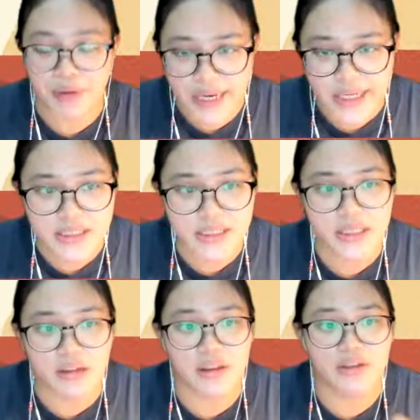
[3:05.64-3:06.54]

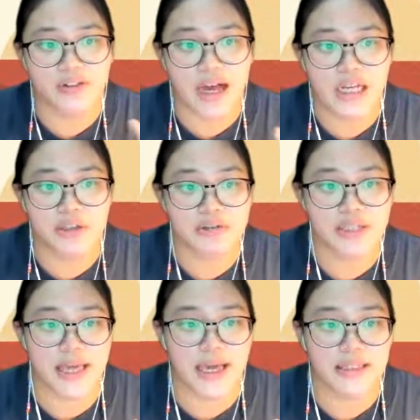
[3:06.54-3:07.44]
raised, the
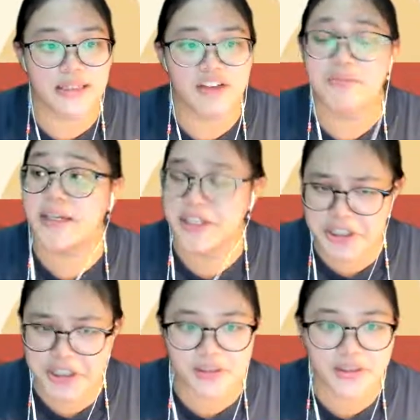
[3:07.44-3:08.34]
values that have been
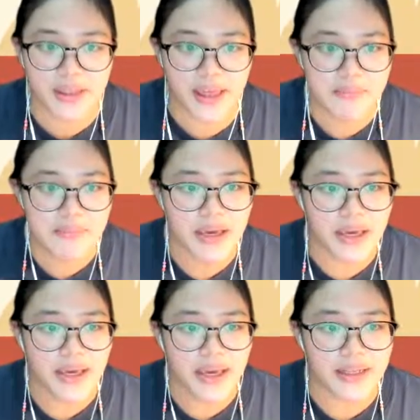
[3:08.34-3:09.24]
instilled in them,
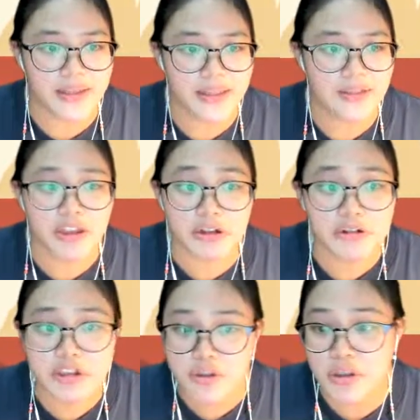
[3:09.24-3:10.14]
and even the
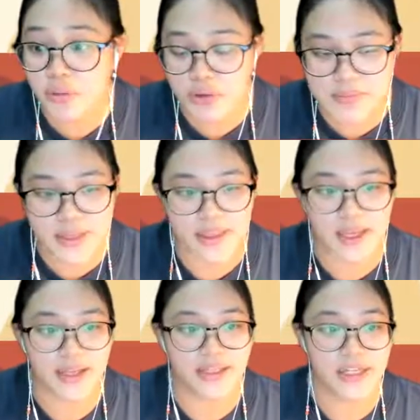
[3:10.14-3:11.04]
cultural norms that
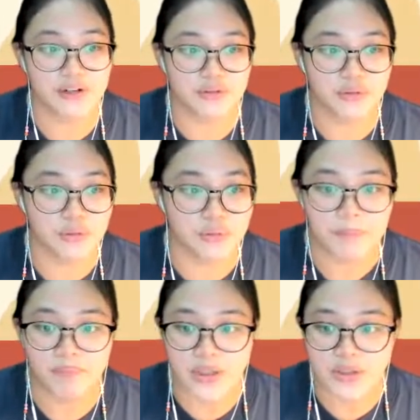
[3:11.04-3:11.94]
they adhere to.
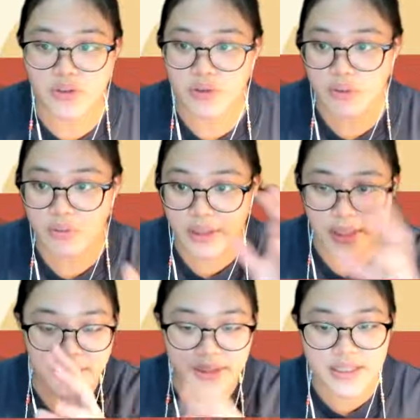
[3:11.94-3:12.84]
So
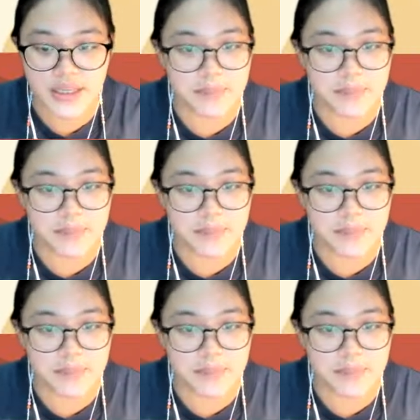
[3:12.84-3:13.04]
in this